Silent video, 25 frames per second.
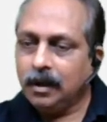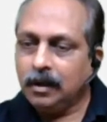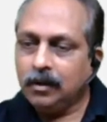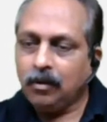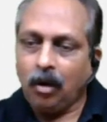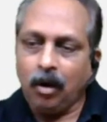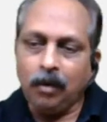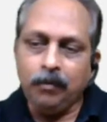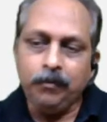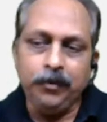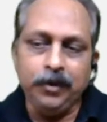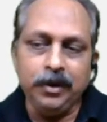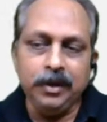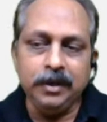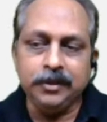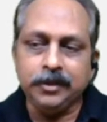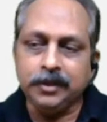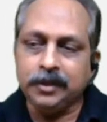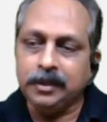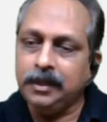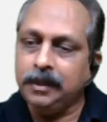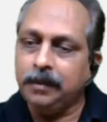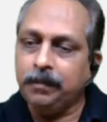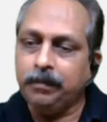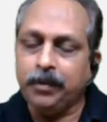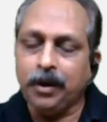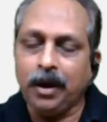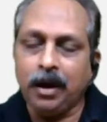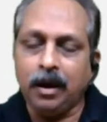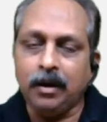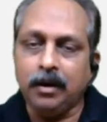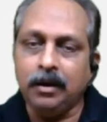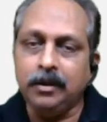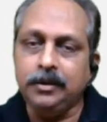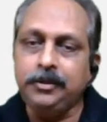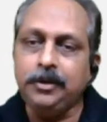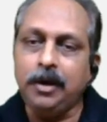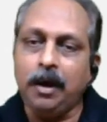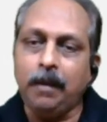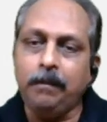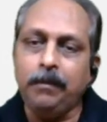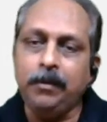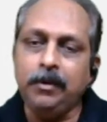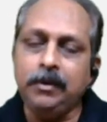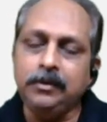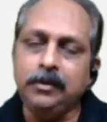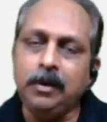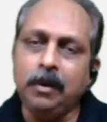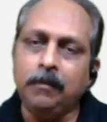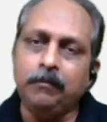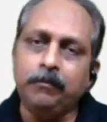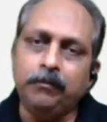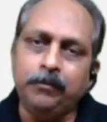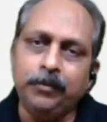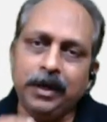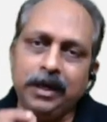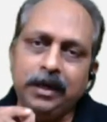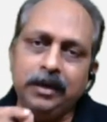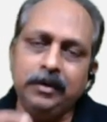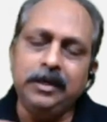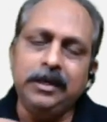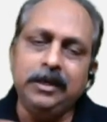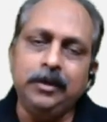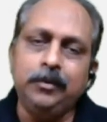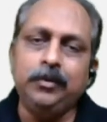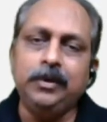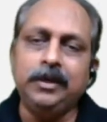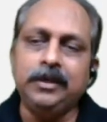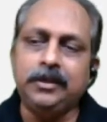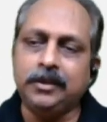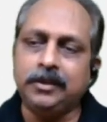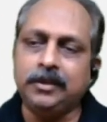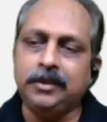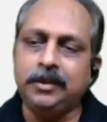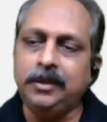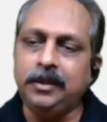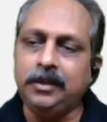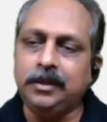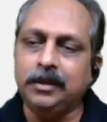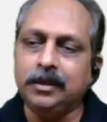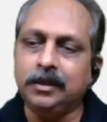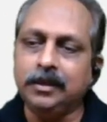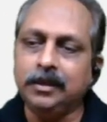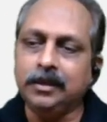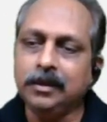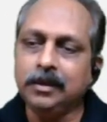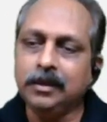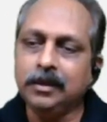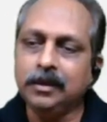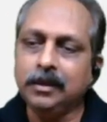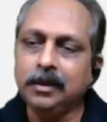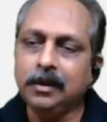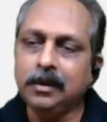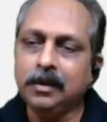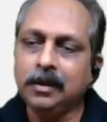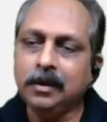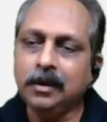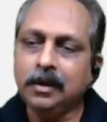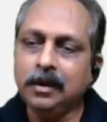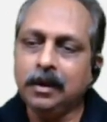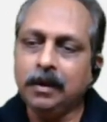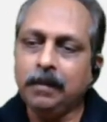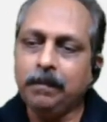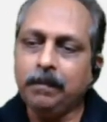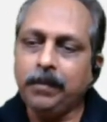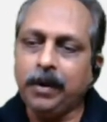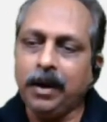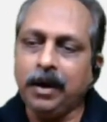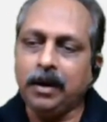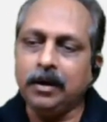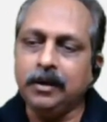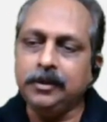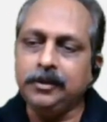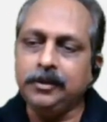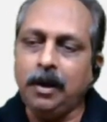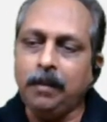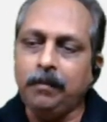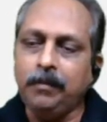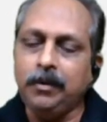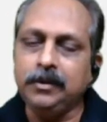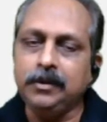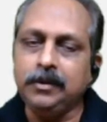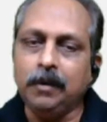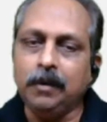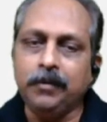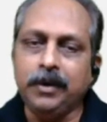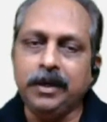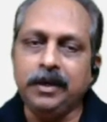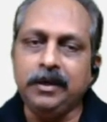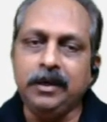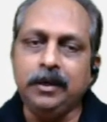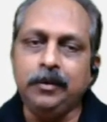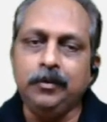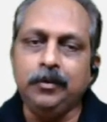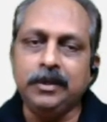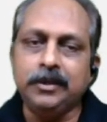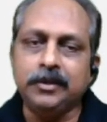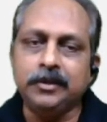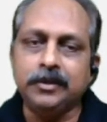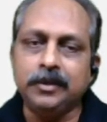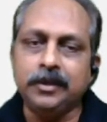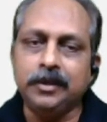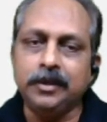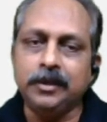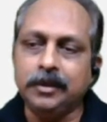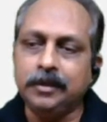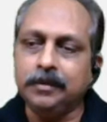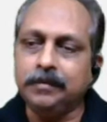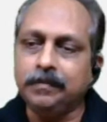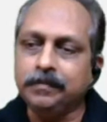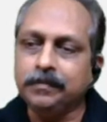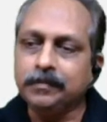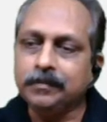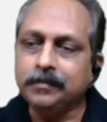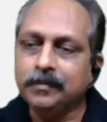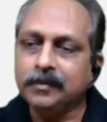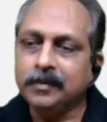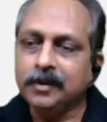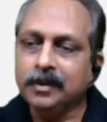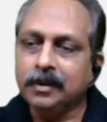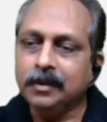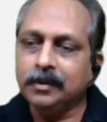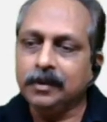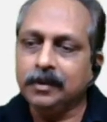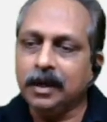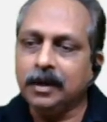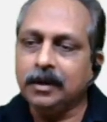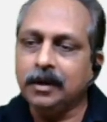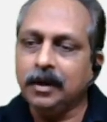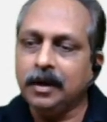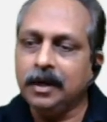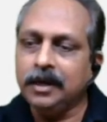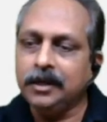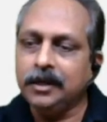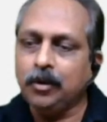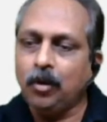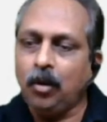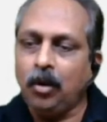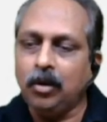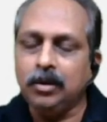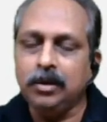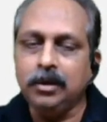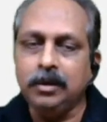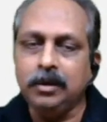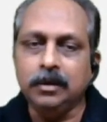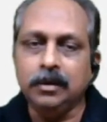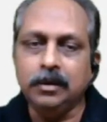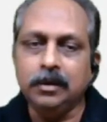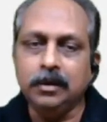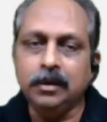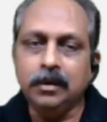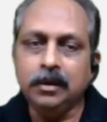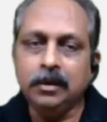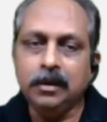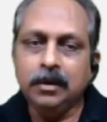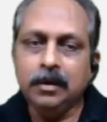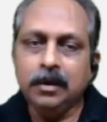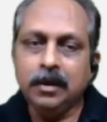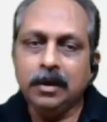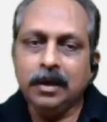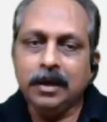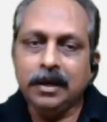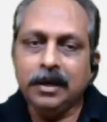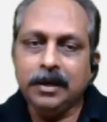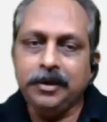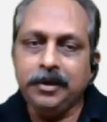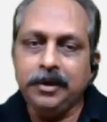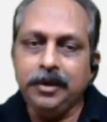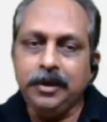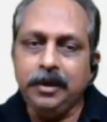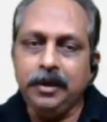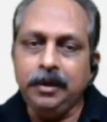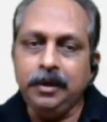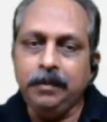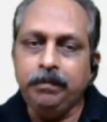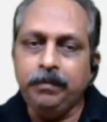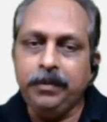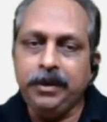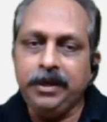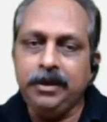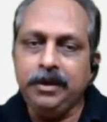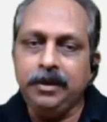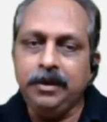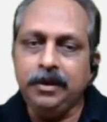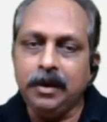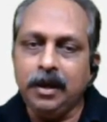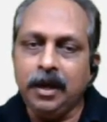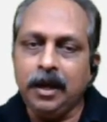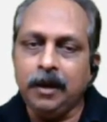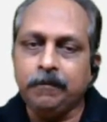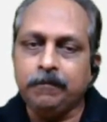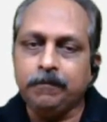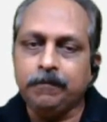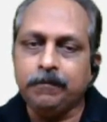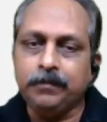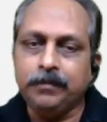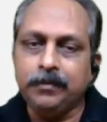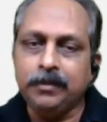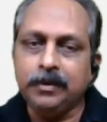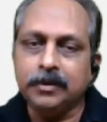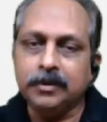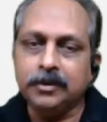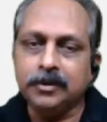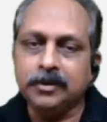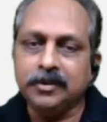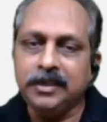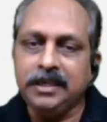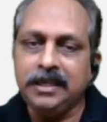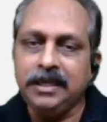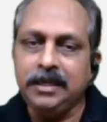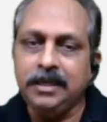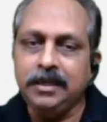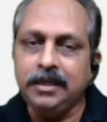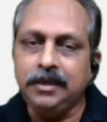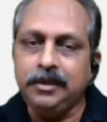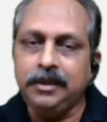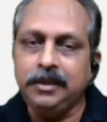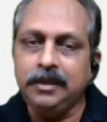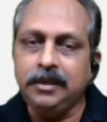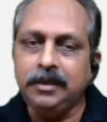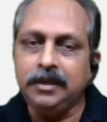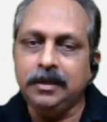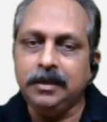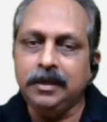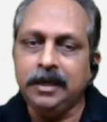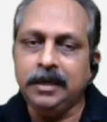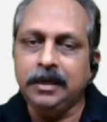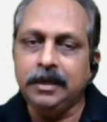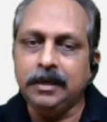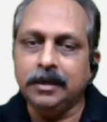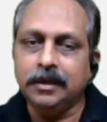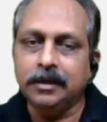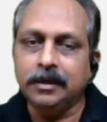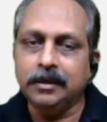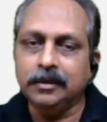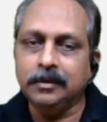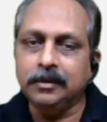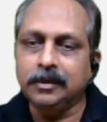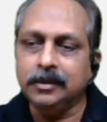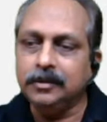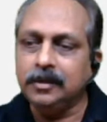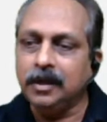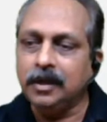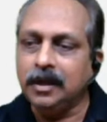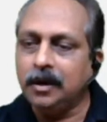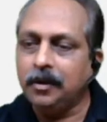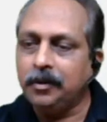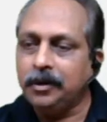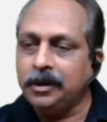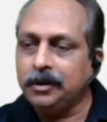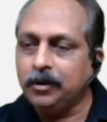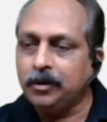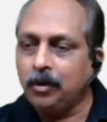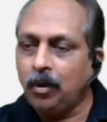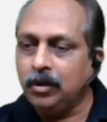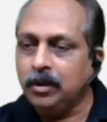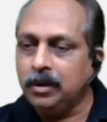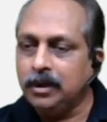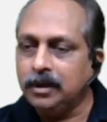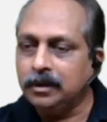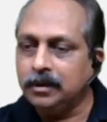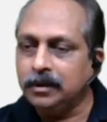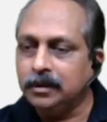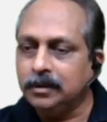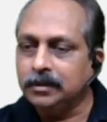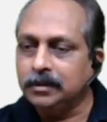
Obviously, parajumbles are very risky. Parajumbles are very risky. The correct order E, B, F, C, D, A. This is the correct order.